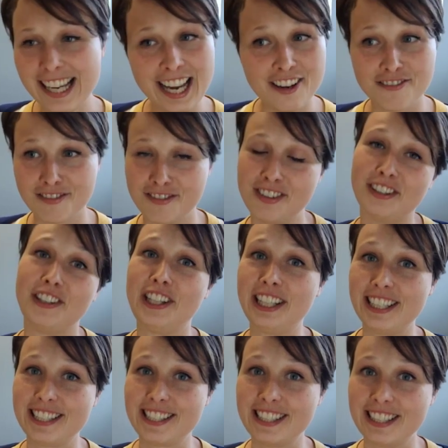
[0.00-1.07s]
And very
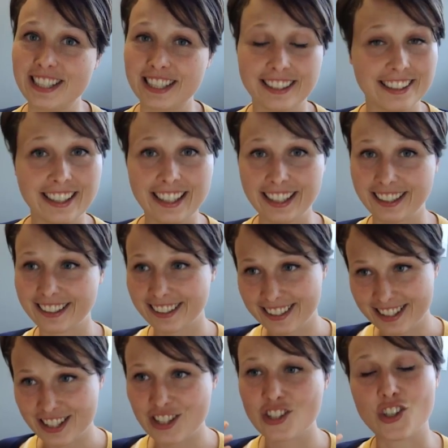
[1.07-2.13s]
easy to,
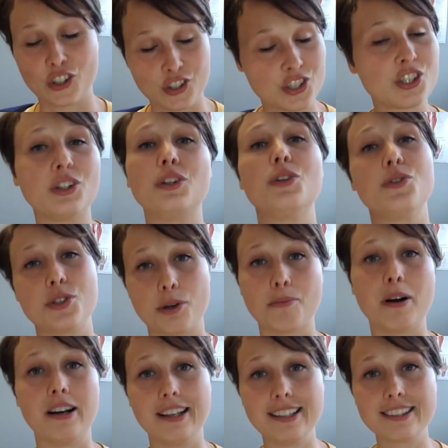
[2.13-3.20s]
start to lose your
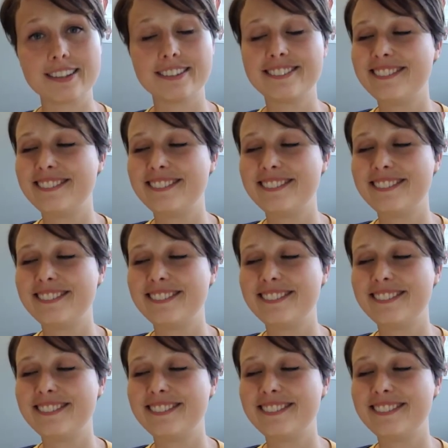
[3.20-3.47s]
mind.